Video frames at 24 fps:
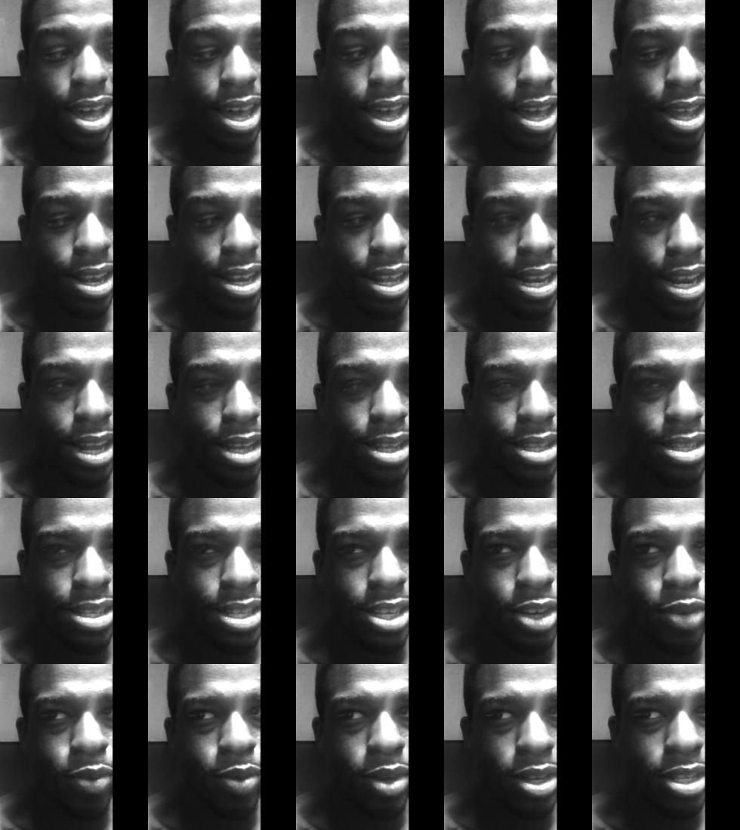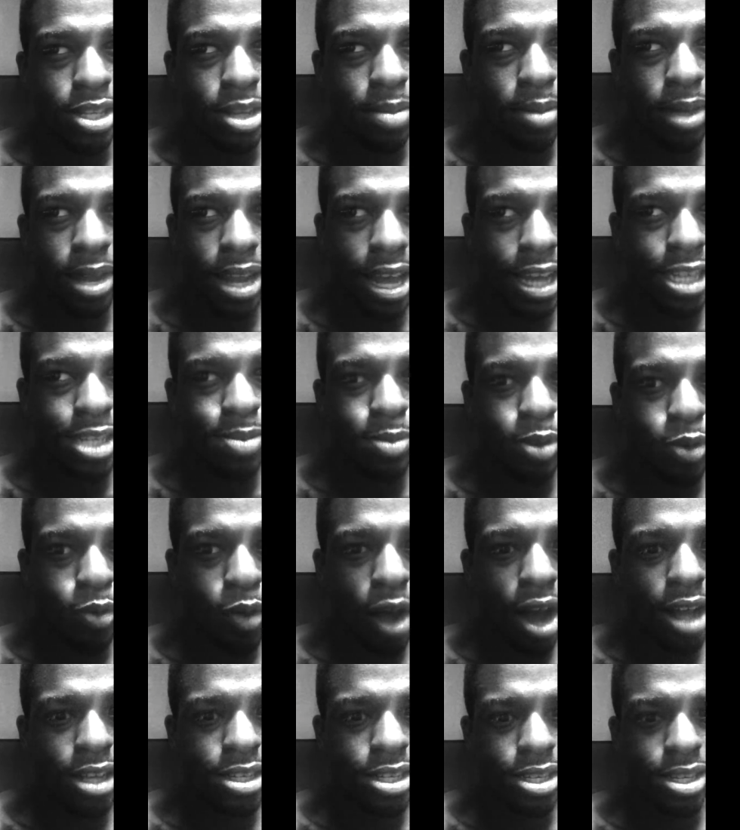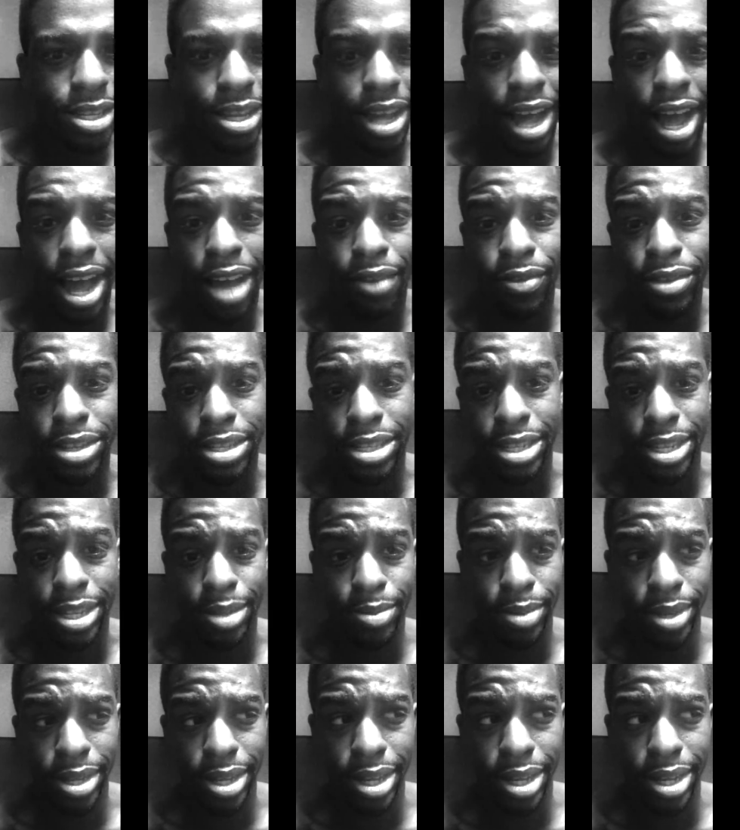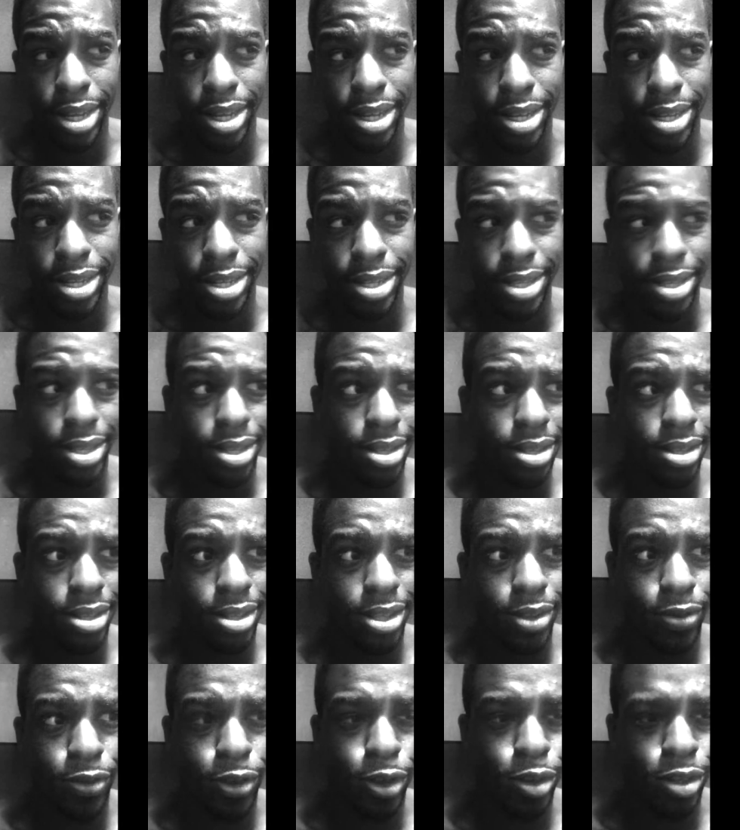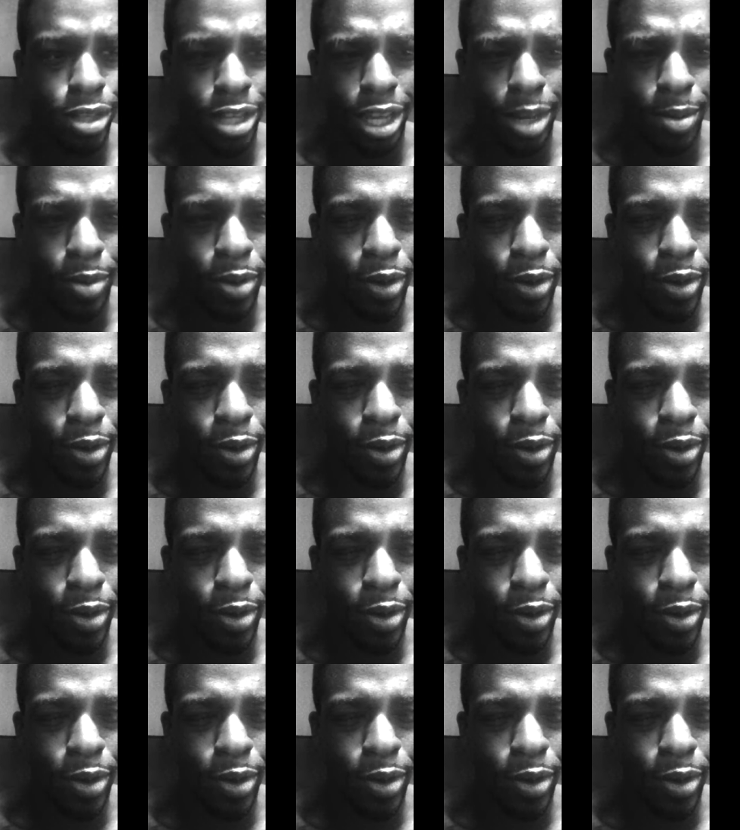and then I consider, well, somebody has to be watching it, obviously, because the views keep